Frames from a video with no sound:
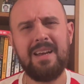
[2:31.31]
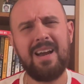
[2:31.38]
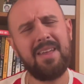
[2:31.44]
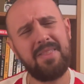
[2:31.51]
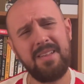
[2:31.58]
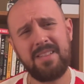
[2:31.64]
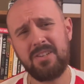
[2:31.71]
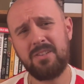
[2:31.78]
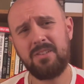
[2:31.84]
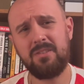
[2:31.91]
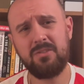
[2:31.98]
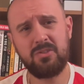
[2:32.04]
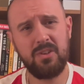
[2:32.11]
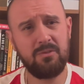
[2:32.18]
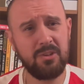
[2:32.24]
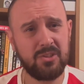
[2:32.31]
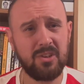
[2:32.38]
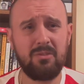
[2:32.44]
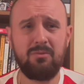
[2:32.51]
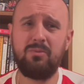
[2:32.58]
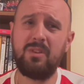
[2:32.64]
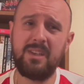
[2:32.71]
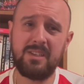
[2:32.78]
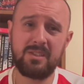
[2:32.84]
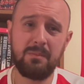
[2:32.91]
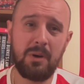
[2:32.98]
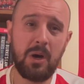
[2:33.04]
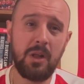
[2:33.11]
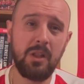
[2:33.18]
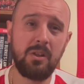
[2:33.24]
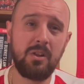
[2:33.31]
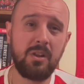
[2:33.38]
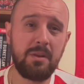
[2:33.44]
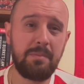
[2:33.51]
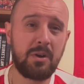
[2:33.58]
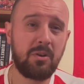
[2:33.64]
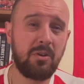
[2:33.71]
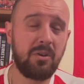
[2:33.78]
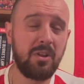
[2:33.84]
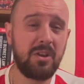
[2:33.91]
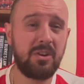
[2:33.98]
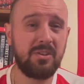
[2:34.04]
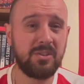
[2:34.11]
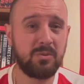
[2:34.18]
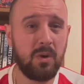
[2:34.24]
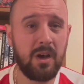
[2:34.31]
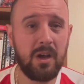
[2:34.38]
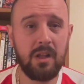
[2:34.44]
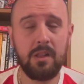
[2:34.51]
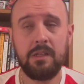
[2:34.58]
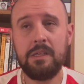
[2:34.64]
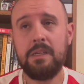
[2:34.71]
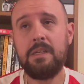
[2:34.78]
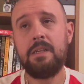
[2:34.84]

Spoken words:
I think that Živkovic should have released the ball a little bit earlier as well.